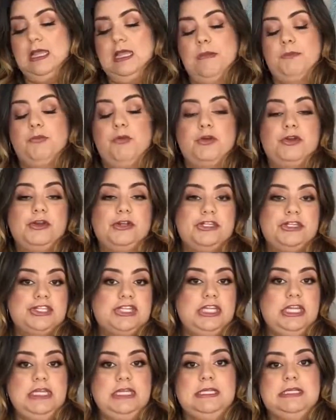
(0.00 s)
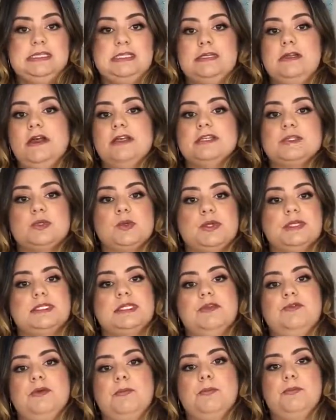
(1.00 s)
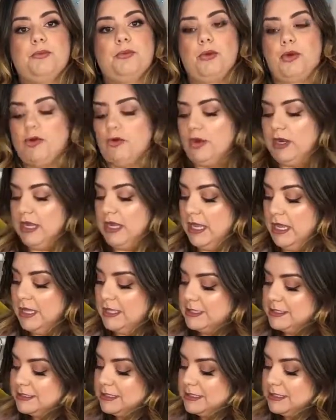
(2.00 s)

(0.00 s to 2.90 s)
embroidered jeans and all sorts of embroidery,